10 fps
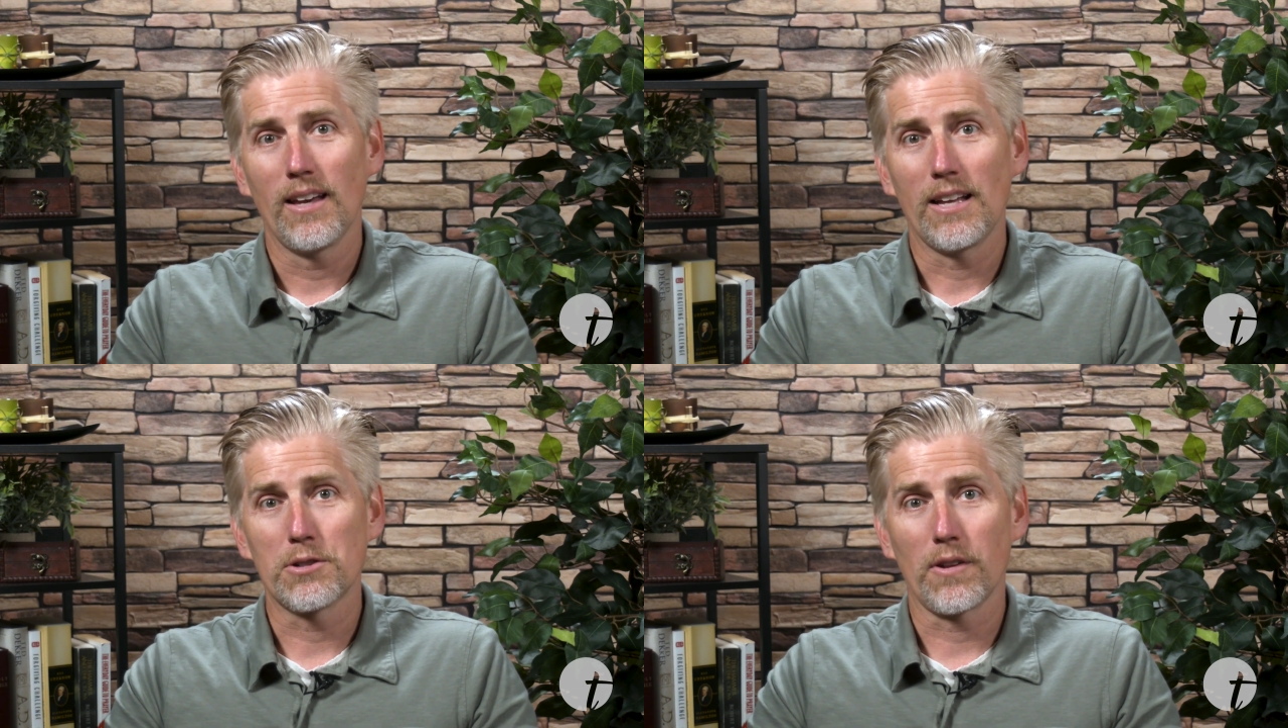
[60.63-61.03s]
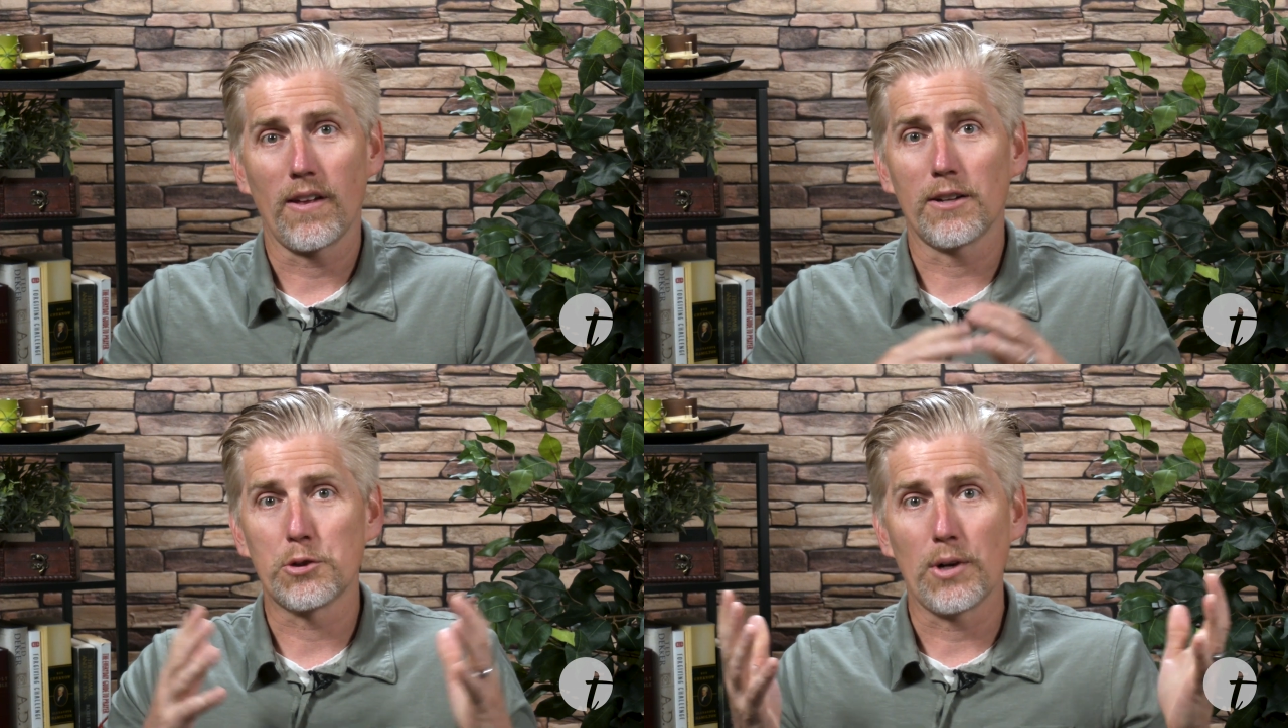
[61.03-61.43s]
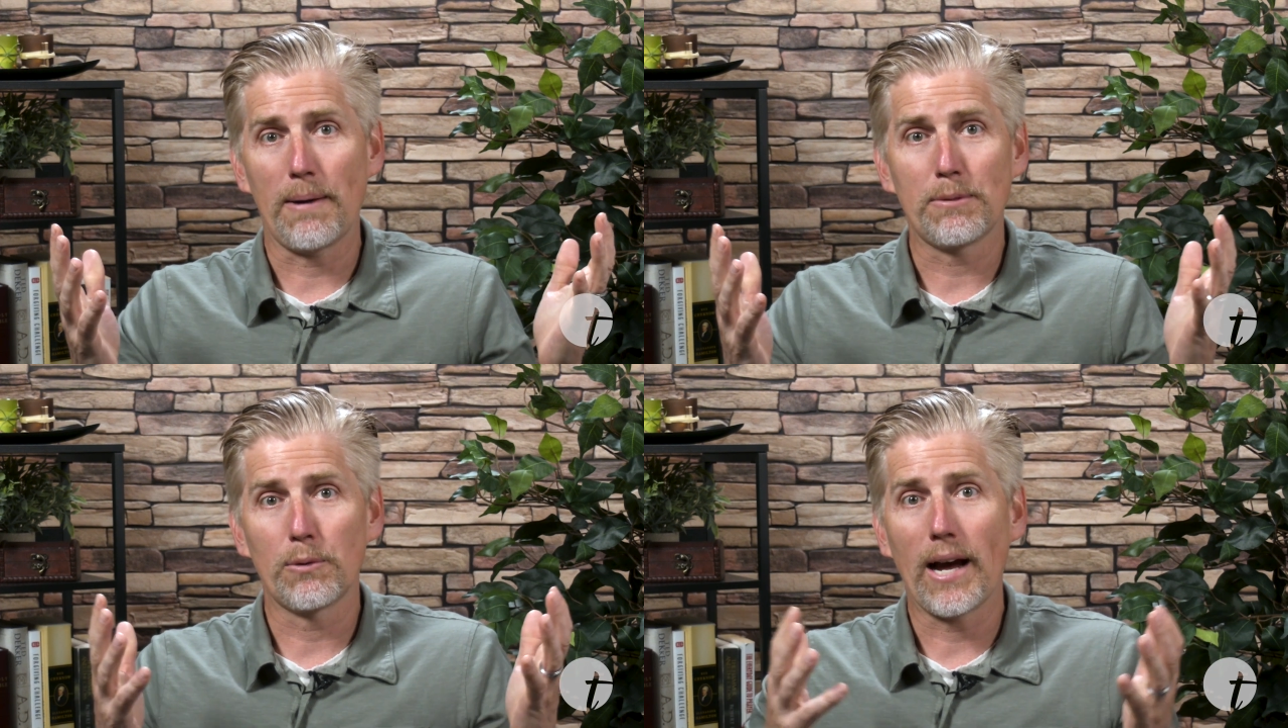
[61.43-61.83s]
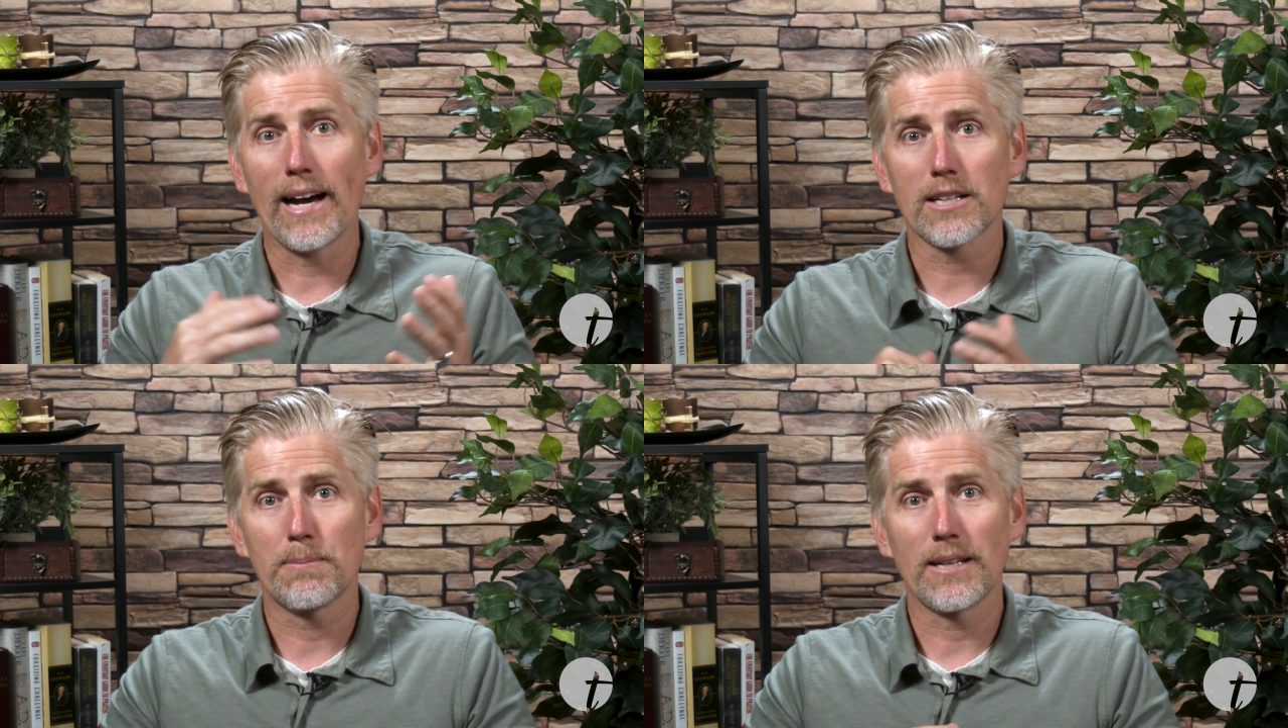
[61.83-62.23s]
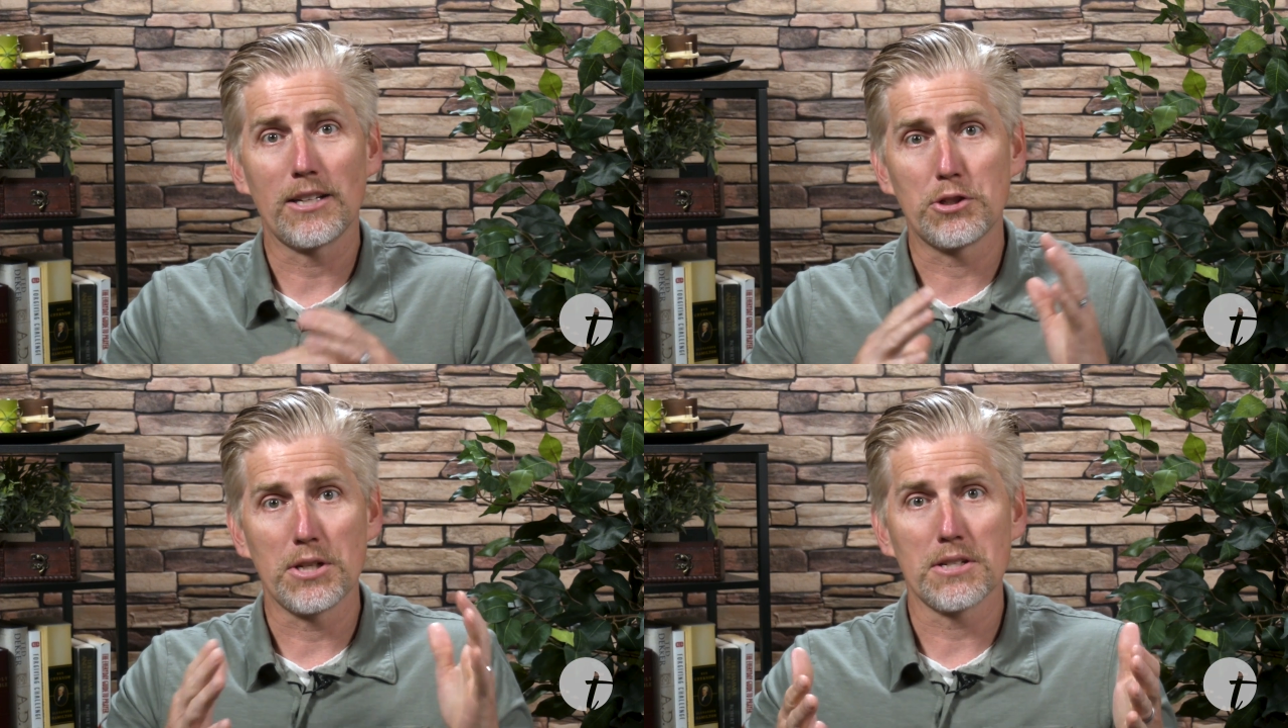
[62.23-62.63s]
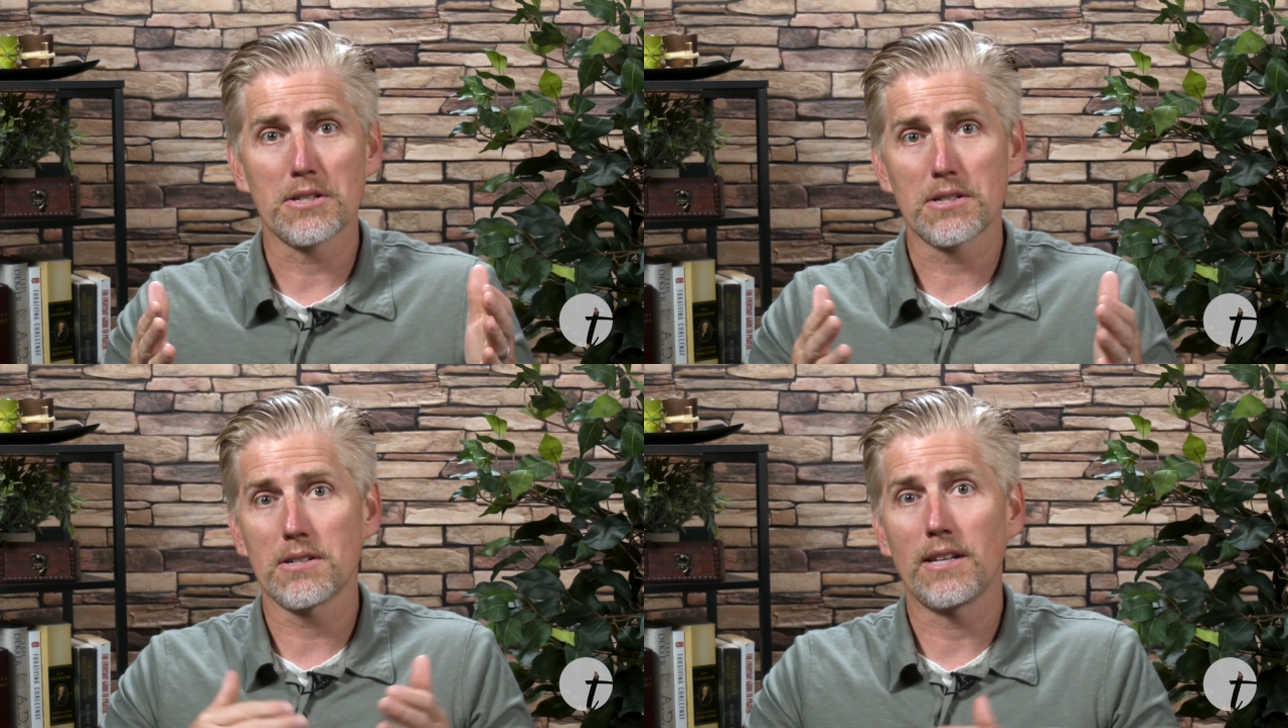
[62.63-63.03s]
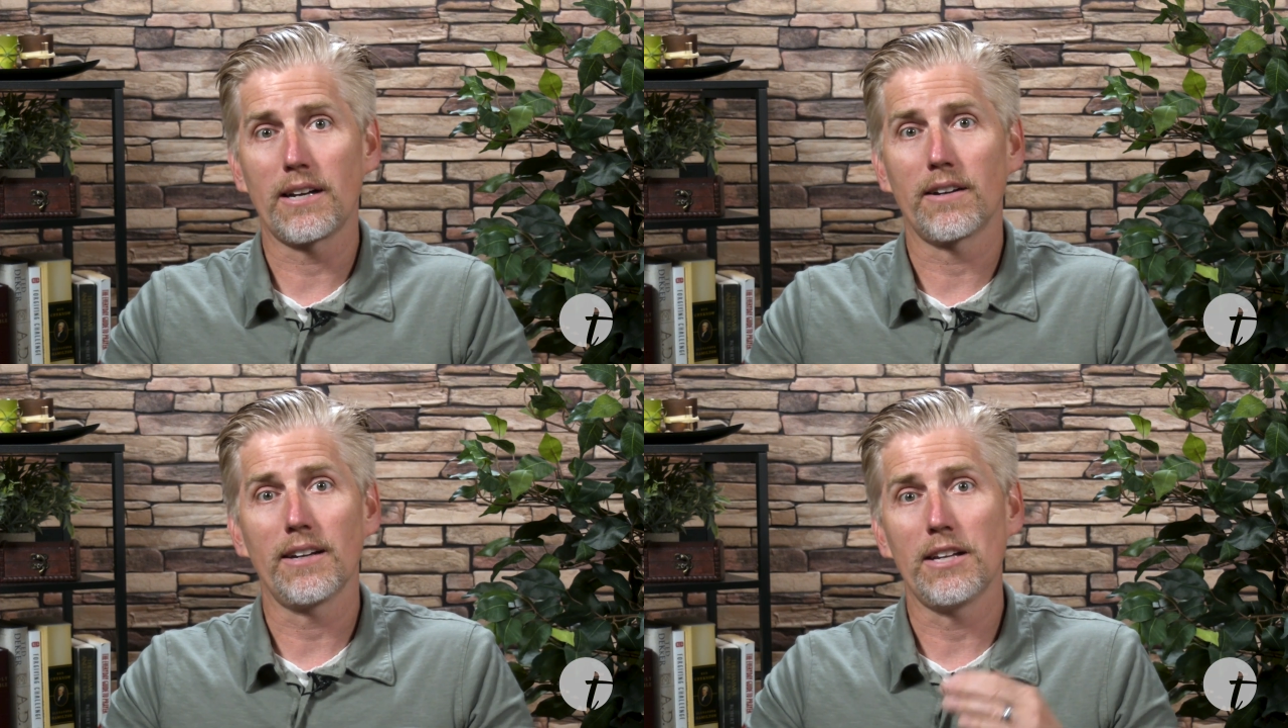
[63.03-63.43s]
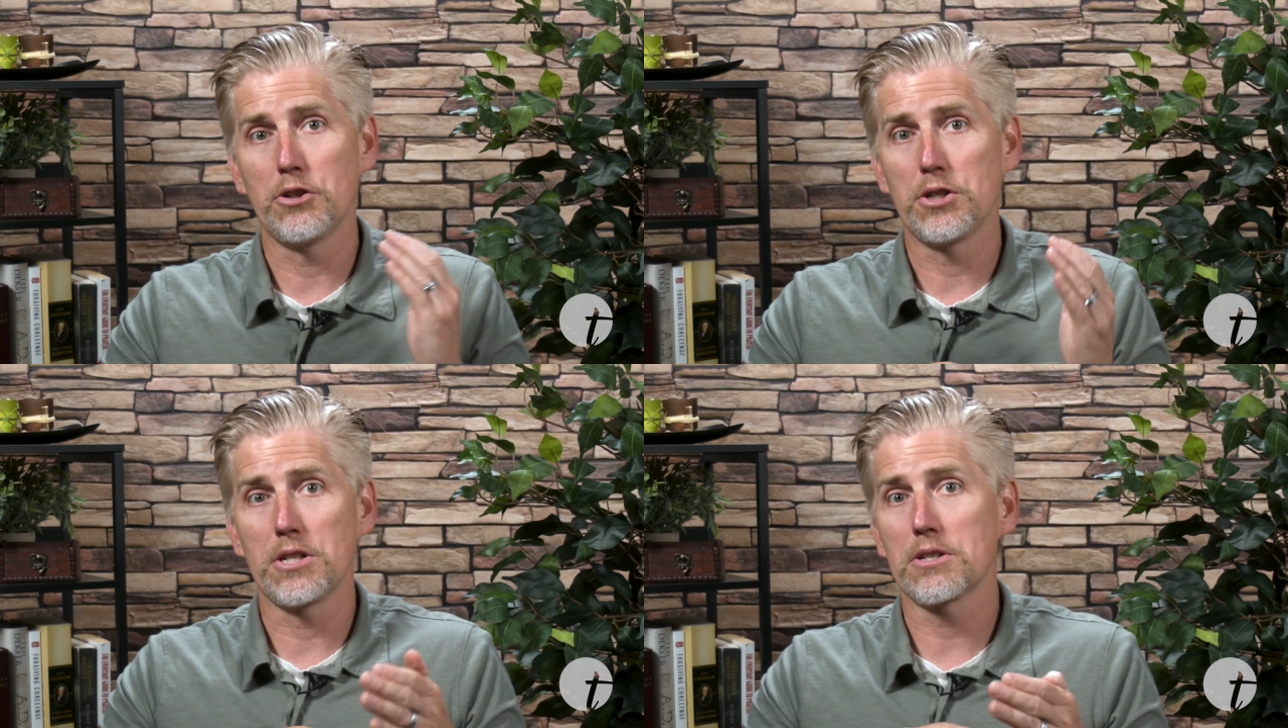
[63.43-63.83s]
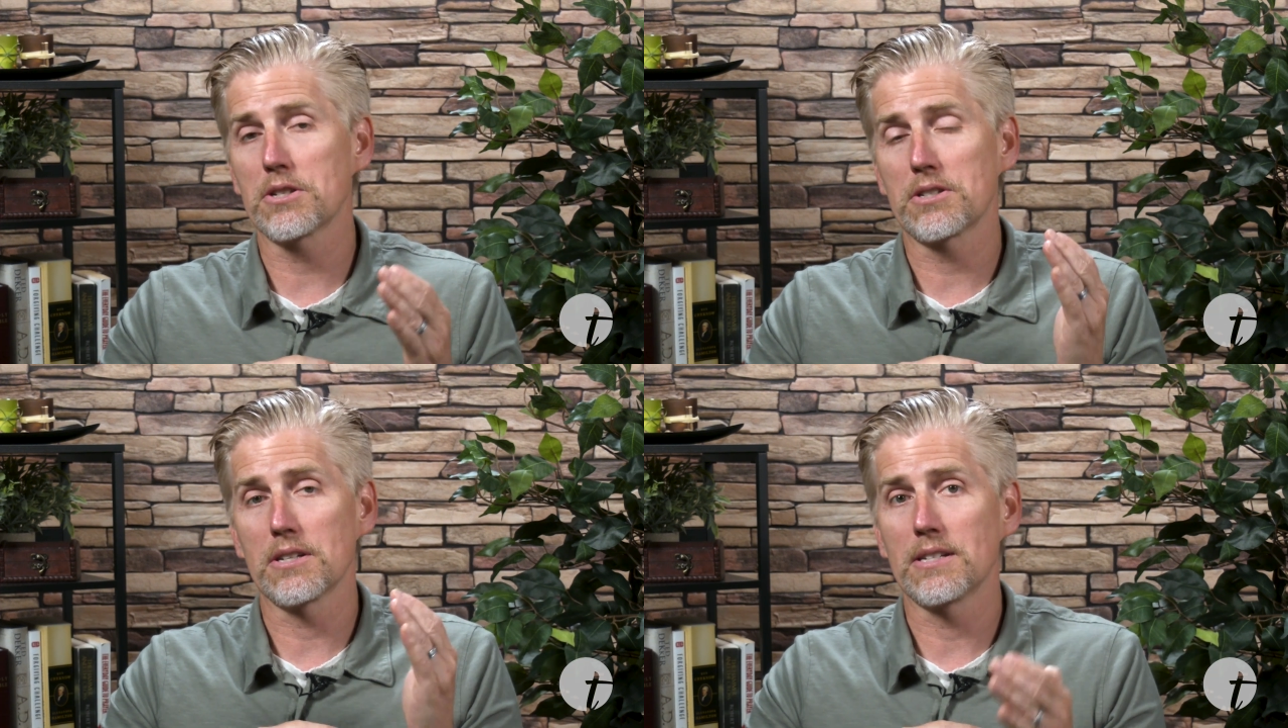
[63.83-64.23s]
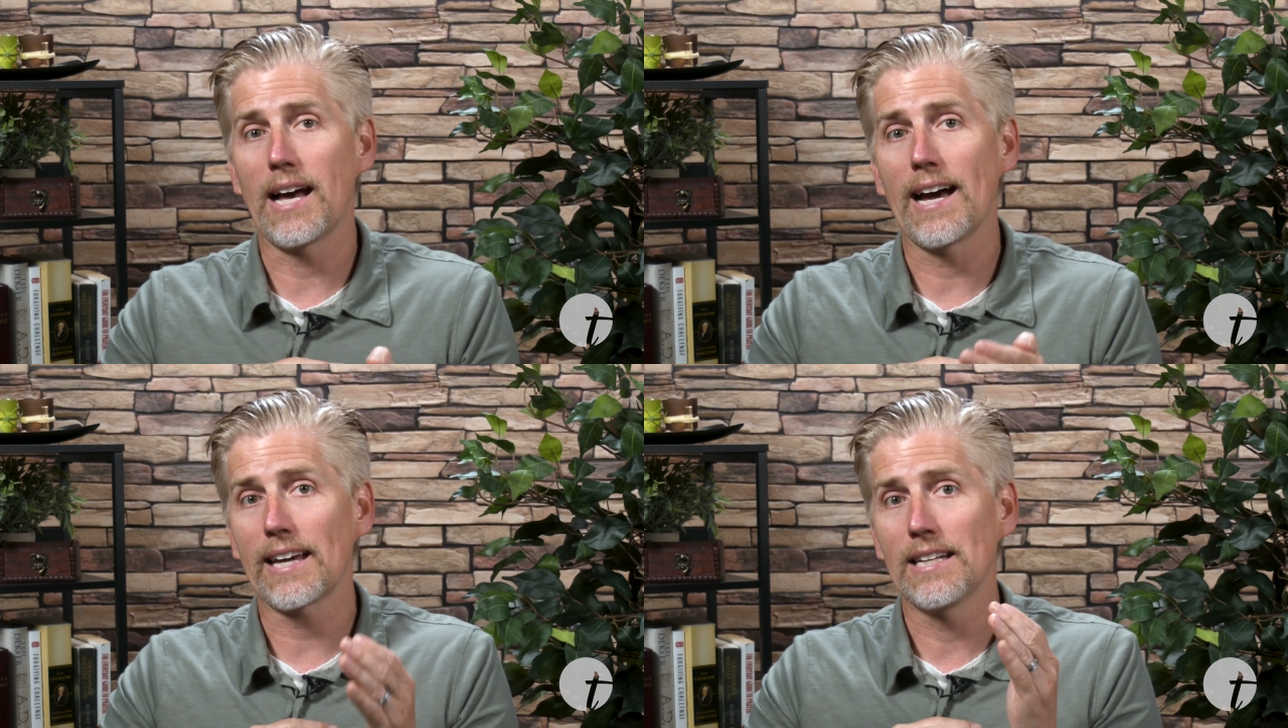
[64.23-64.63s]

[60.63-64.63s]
And so they all drop the rocks, but yet Jesus is there, and Jesus does not